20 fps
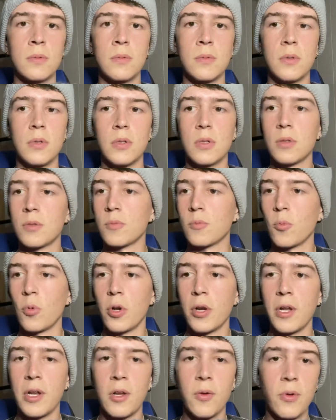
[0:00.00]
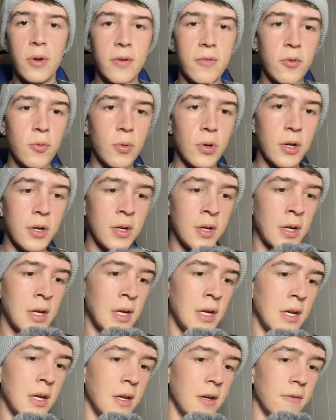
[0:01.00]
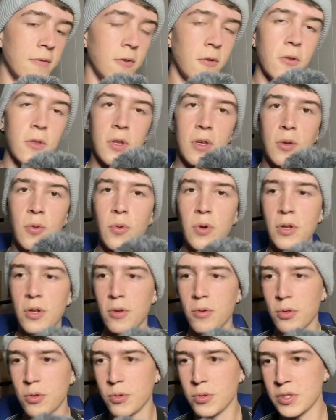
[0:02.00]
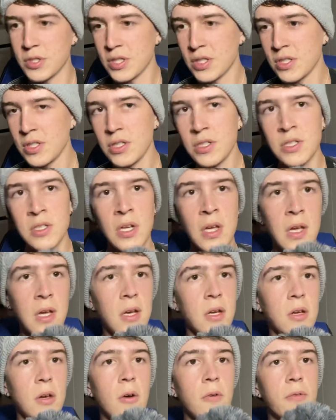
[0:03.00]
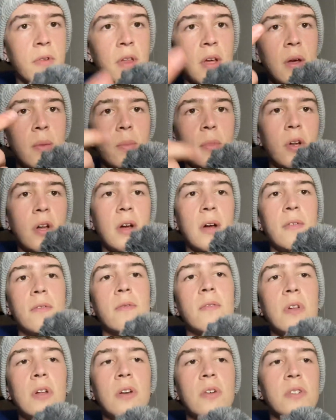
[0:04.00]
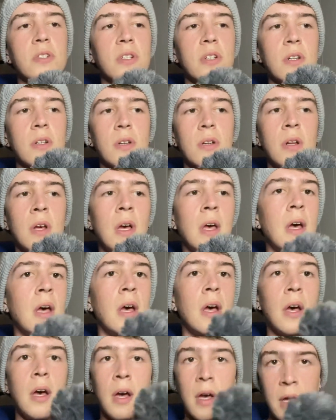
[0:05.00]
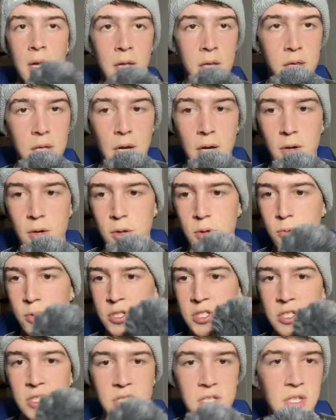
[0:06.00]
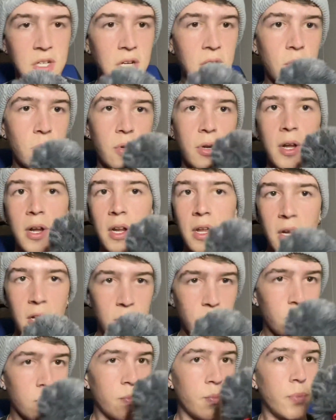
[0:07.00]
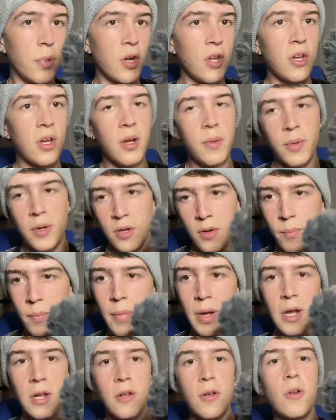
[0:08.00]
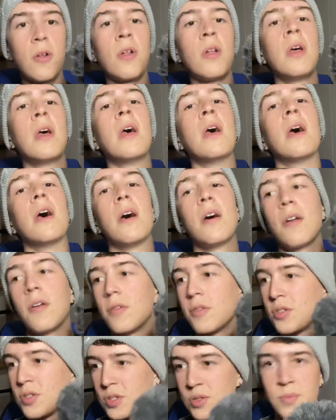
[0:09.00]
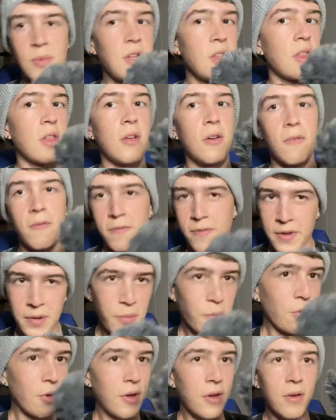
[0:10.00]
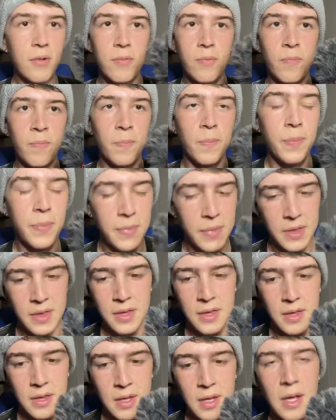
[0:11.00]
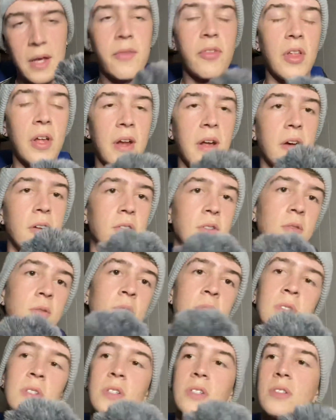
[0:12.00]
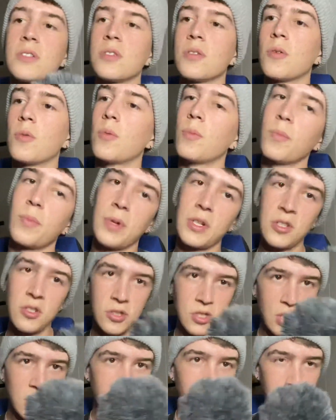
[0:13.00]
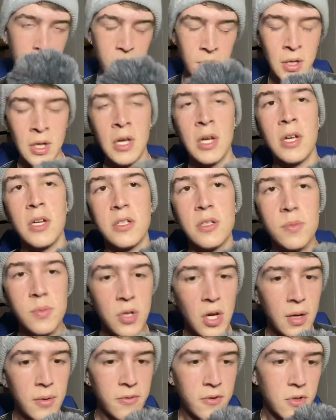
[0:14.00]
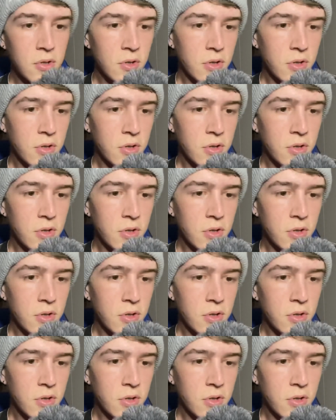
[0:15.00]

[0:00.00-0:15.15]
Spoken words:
180, whatever you want. If you think you want to learn 360s, go for that, but I have videos on how to 360, how to 180, how to bunny hop, how to manual, how to smith, how to feeble. I have a lot of how-tos, so make sure you check them out. Subscribe if you're new to